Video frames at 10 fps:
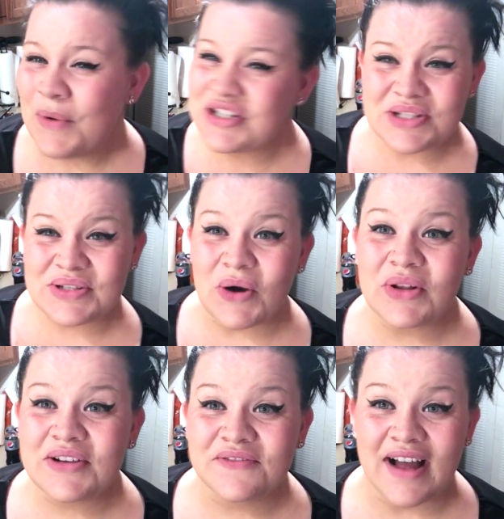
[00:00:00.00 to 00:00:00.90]
which is
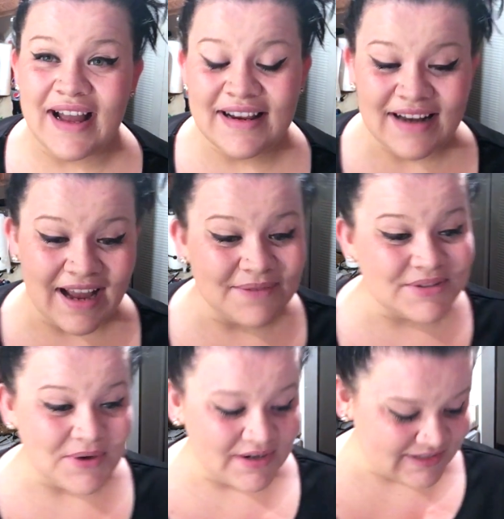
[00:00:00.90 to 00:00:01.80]
totally fine. I am
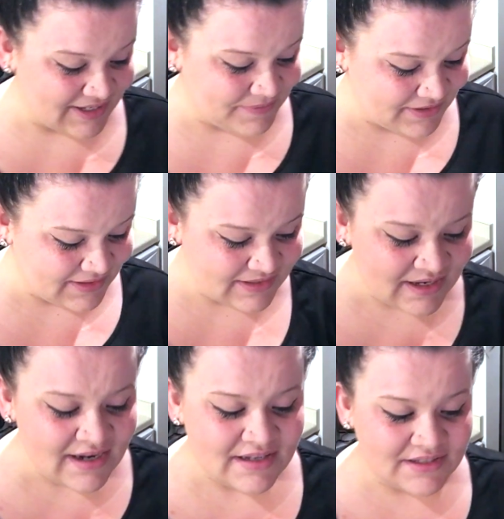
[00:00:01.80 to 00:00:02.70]
so excited about this.
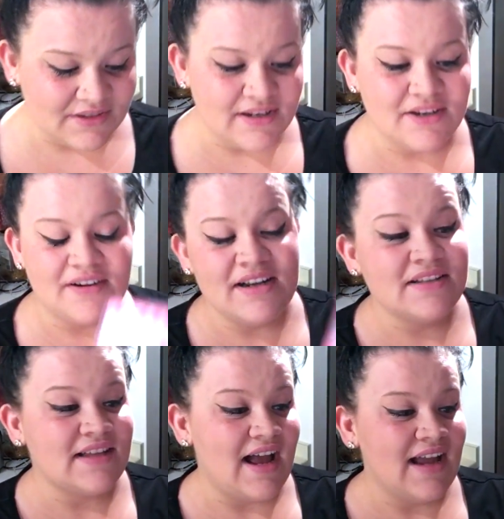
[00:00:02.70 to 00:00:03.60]
So the
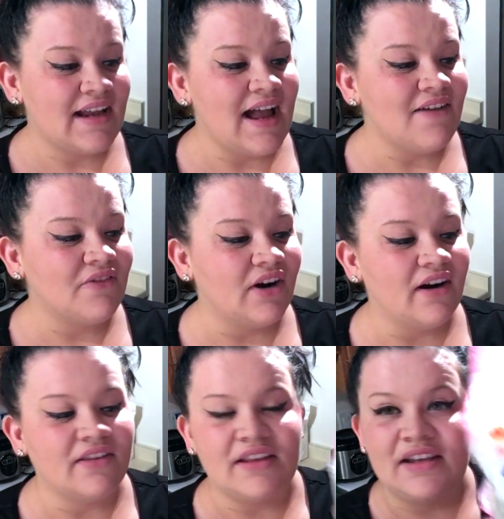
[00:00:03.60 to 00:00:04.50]
ingredients that I got
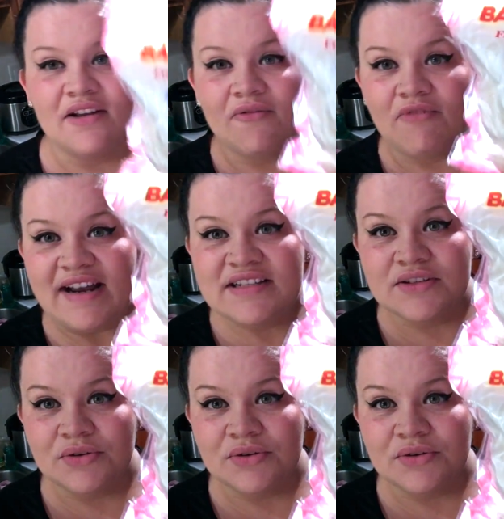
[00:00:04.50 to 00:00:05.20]
were the rice